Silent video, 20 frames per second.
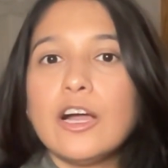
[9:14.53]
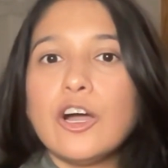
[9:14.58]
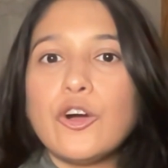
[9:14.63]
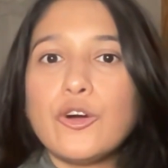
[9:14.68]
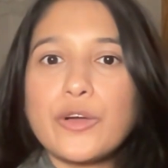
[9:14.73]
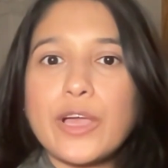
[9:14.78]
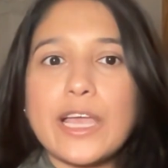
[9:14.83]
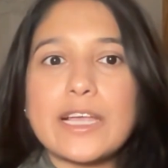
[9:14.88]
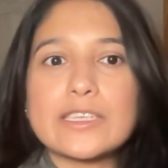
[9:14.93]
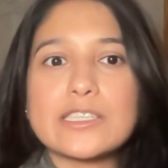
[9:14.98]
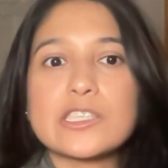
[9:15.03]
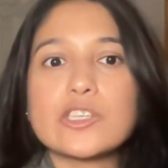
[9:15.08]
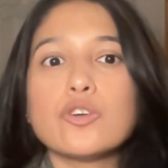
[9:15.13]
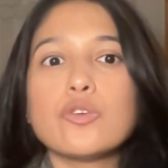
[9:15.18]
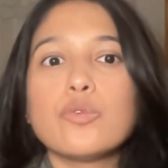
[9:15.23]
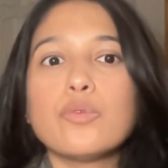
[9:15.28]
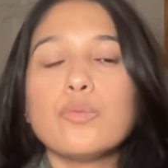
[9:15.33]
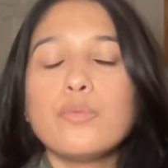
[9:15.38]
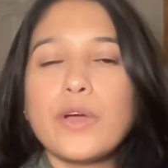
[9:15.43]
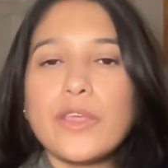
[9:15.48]
Okay, so
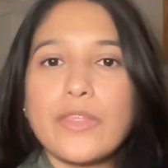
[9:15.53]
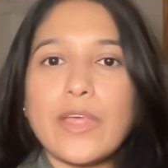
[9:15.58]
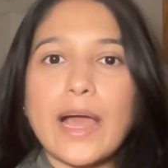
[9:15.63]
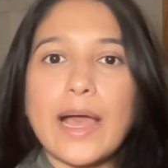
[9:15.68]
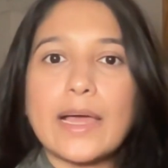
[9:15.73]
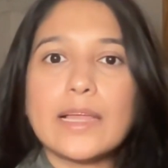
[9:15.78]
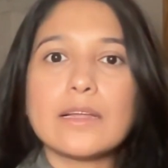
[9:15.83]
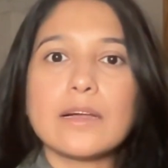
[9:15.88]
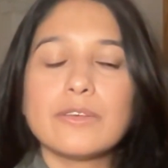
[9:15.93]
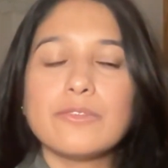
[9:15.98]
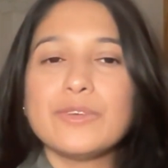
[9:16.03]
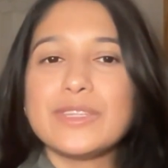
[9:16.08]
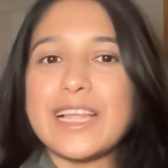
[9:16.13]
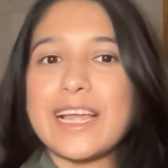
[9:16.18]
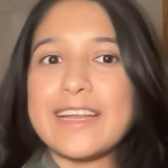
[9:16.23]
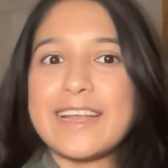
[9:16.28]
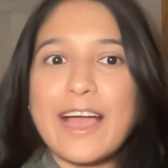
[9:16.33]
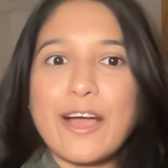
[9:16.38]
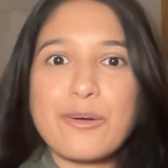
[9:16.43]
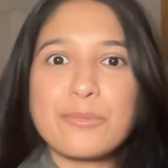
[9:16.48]
with that,
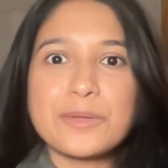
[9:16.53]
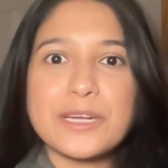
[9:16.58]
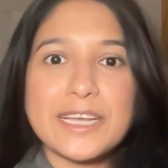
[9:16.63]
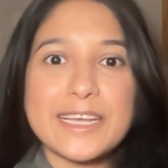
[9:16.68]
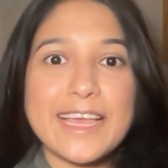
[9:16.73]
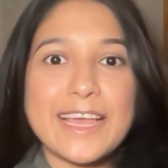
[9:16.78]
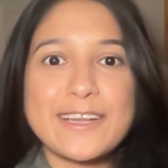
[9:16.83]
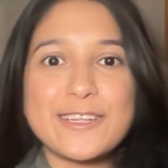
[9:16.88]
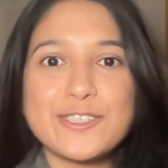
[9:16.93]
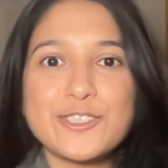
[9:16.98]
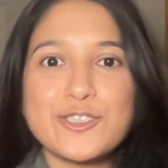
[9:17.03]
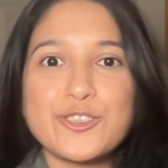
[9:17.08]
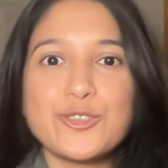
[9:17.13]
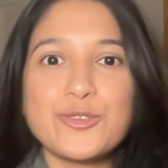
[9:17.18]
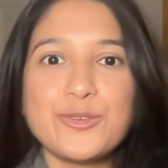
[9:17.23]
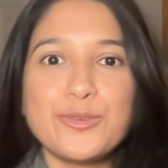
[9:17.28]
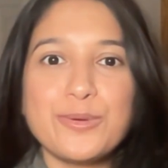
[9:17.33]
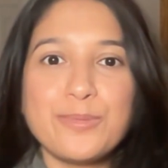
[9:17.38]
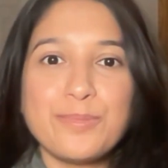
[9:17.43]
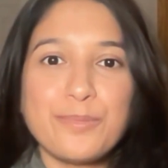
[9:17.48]
now I'm going to get
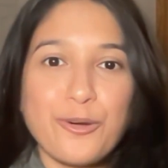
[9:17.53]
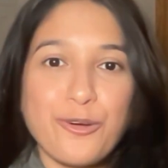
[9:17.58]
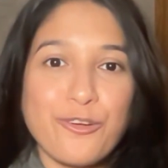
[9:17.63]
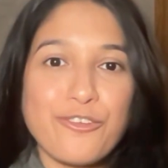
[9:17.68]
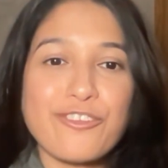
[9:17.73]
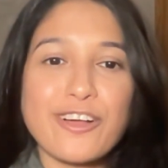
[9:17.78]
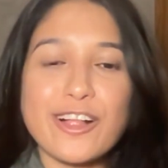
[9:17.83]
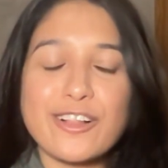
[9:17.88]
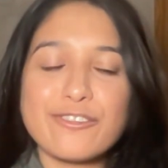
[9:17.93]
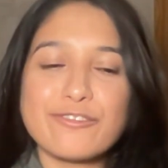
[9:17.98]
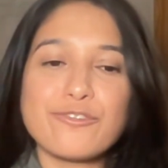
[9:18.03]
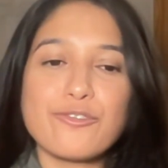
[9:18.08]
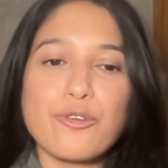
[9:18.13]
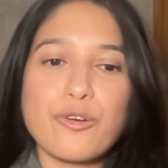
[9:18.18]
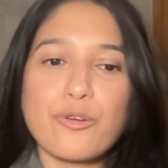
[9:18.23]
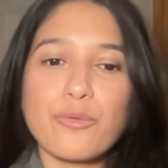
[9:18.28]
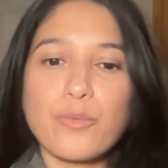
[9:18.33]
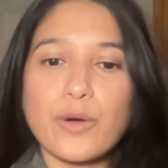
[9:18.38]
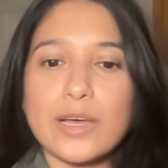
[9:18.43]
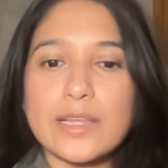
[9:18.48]
into profile
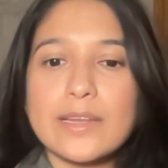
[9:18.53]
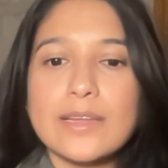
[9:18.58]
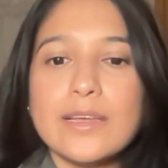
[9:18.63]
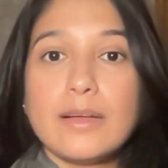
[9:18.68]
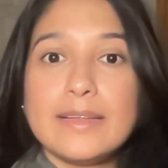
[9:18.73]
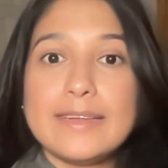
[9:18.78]
4-1.